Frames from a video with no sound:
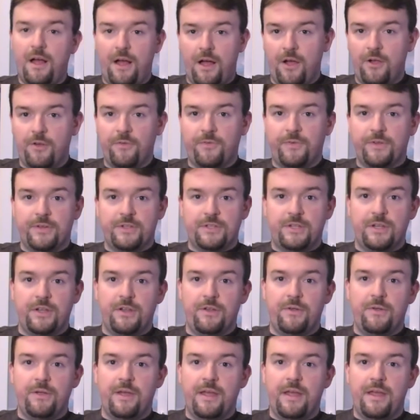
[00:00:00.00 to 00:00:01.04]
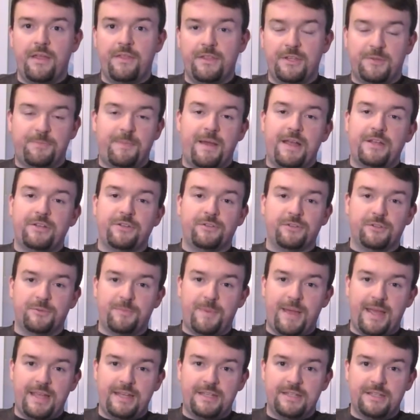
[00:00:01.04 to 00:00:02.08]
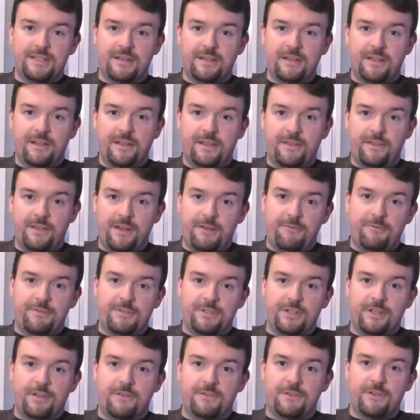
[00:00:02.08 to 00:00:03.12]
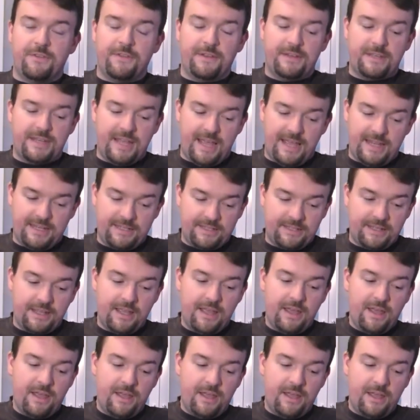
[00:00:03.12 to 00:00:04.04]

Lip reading: over to the special space that it reserves on the disk.